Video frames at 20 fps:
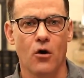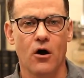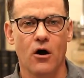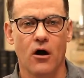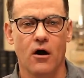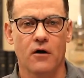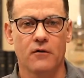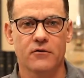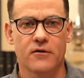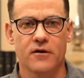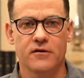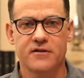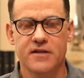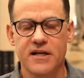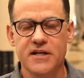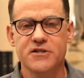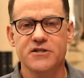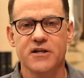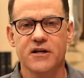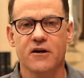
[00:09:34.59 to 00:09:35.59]
uh, the
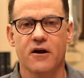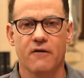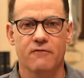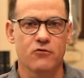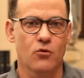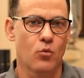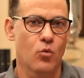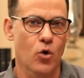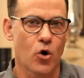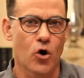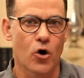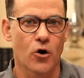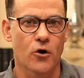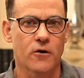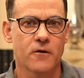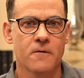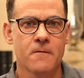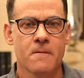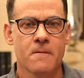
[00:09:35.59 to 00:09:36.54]
teaching of the word,